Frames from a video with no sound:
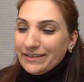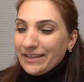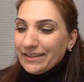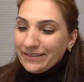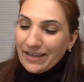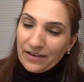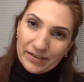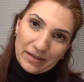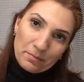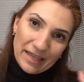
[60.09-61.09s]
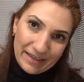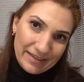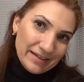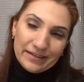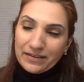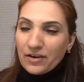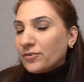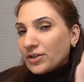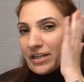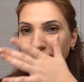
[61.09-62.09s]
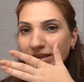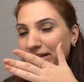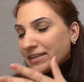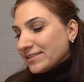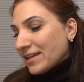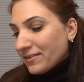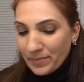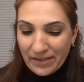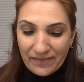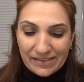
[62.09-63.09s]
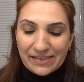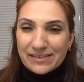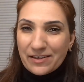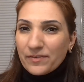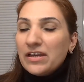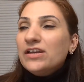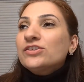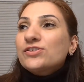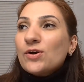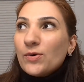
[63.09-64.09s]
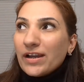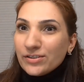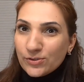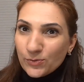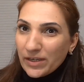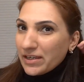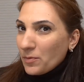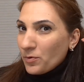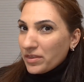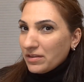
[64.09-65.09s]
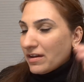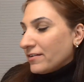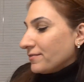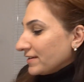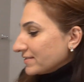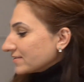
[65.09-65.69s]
like having a blanket cover kind of like the side of my face and stuff. So I do wake up with a lot of fuzz,